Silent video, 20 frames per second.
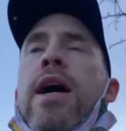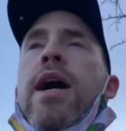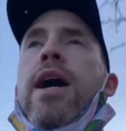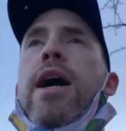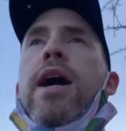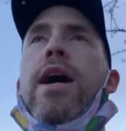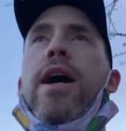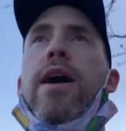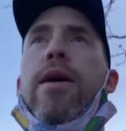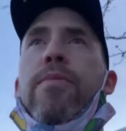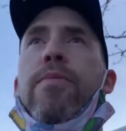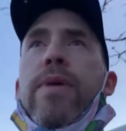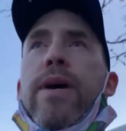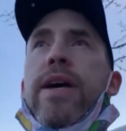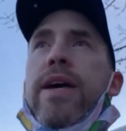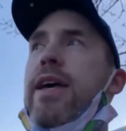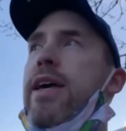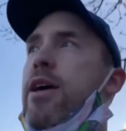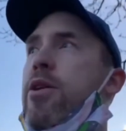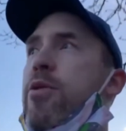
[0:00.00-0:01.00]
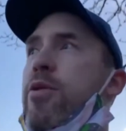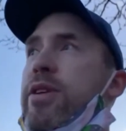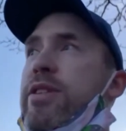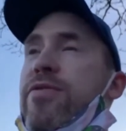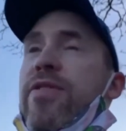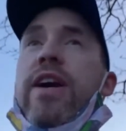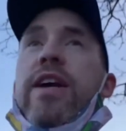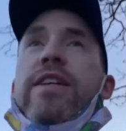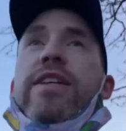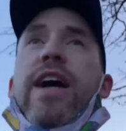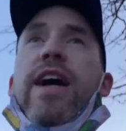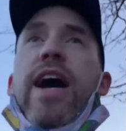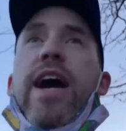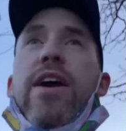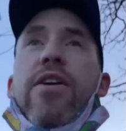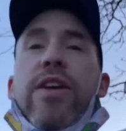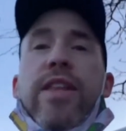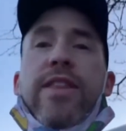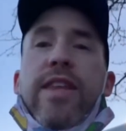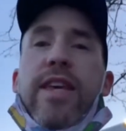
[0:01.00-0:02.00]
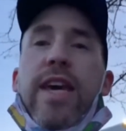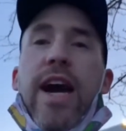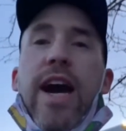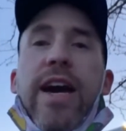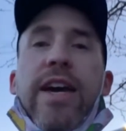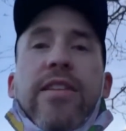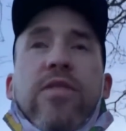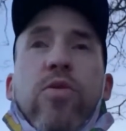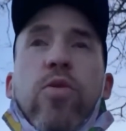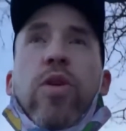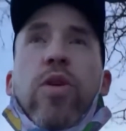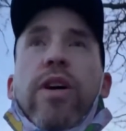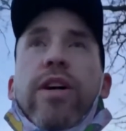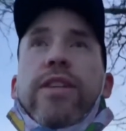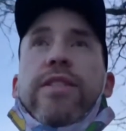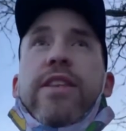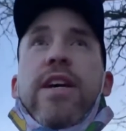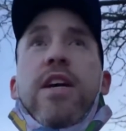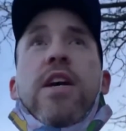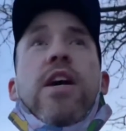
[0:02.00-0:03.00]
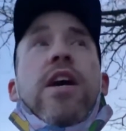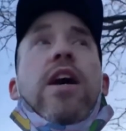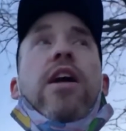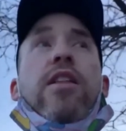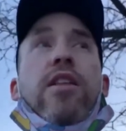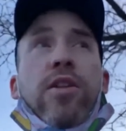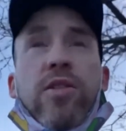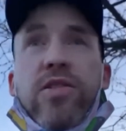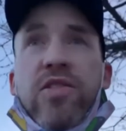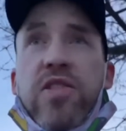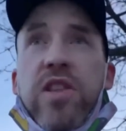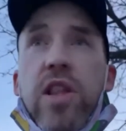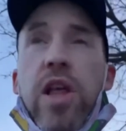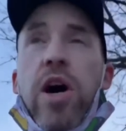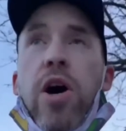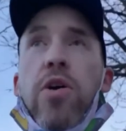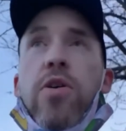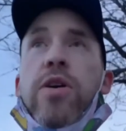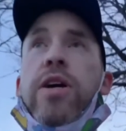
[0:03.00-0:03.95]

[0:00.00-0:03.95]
It was very tiring. The ice was a little slow.